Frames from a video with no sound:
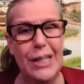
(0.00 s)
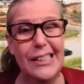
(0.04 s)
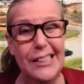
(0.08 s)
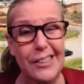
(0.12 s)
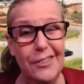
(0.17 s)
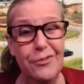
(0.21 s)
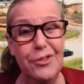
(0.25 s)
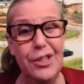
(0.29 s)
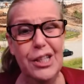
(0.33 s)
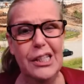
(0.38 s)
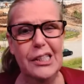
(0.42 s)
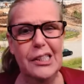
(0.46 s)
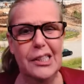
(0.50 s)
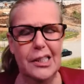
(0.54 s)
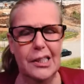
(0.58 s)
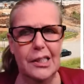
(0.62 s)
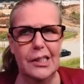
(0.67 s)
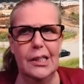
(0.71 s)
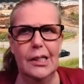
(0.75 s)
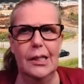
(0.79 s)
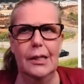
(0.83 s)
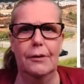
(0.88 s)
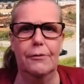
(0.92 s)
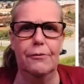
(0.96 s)
of things in
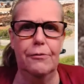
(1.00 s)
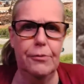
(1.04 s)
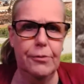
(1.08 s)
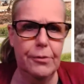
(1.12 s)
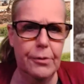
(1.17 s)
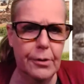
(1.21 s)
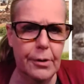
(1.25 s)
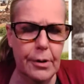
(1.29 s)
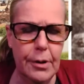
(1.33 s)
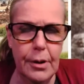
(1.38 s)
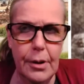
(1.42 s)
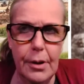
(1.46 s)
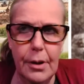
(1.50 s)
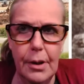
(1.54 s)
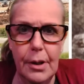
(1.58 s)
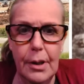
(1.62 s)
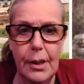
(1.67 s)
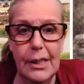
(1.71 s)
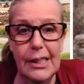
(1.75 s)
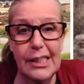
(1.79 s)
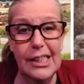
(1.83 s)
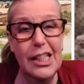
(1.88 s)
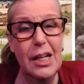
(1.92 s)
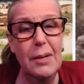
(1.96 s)
life
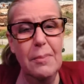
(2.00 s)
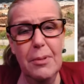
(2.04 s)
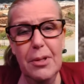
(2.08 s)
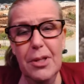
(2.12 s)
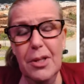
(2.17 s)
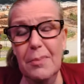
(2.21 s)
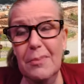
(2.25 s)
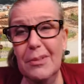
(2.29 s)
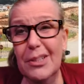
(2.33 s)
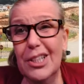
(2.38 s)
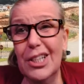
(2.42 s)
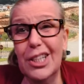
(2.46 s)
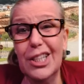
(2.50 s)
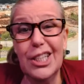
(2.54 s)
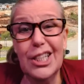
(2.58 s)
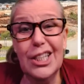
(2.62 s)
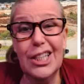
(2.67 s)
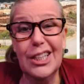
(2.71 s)
some of them just